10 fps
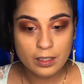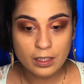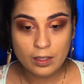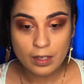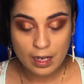
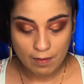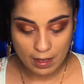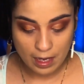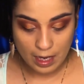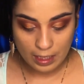Just so I can have
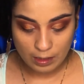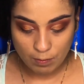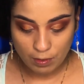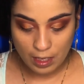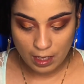that nice
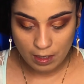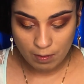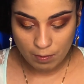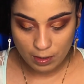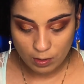blend
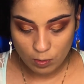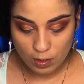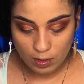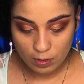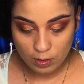
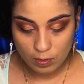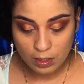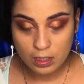between those three